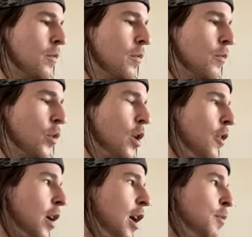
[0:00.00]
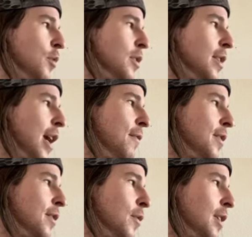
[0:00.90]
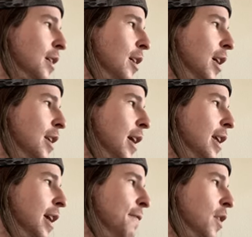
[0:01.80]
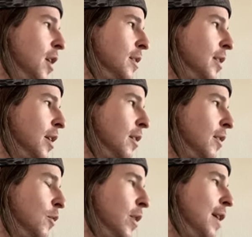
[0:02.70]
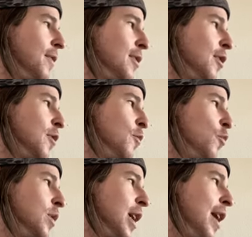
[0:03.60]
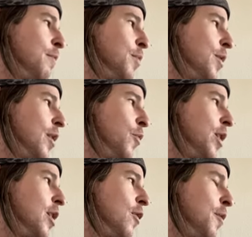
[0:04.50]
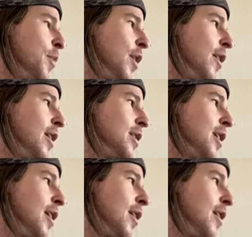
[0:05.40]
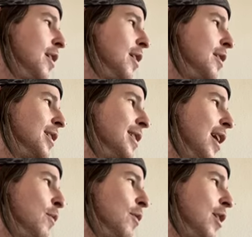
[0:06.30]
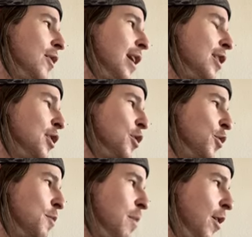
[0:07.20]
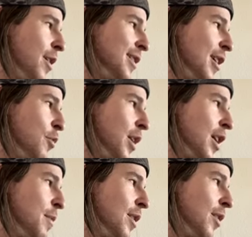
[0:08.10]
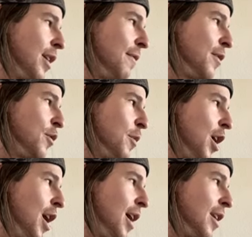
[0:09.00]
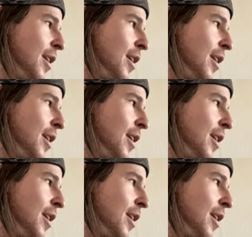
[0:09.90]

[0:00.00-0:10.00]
with all the couples? They have a, was it a 90 Day Fiance? Where they have a certain time window or period to decide whether or not they're going to actually truly marry someone and commit their life to them or not?